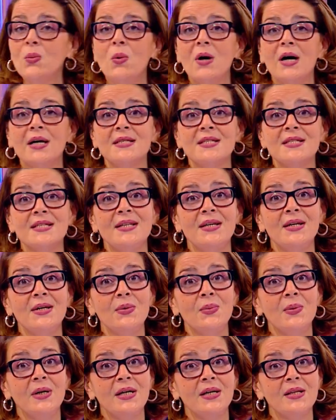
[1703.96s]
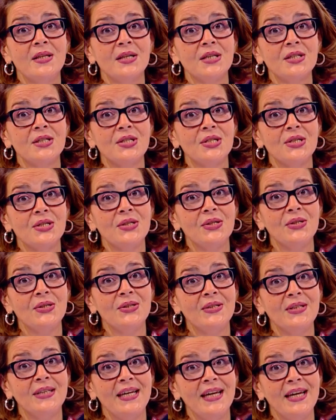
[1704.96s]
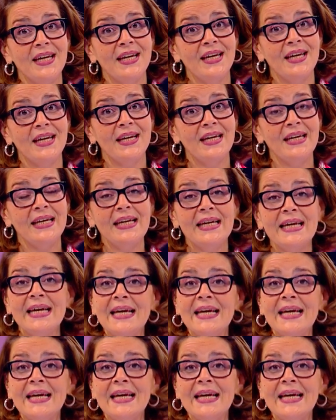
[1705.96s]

What's the, weather, today?